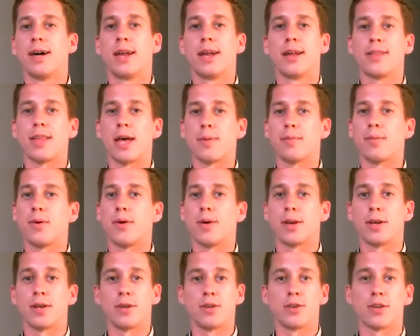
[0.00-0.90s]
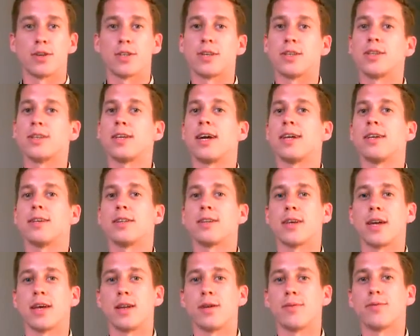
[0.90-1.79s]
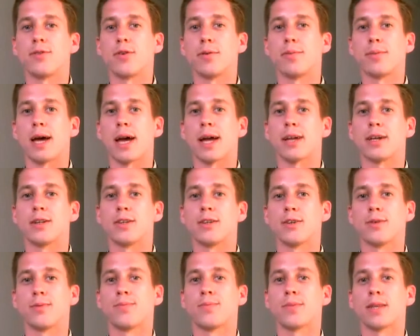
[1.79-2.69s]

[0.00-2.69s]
And at that point, you just decide to sign up for a package.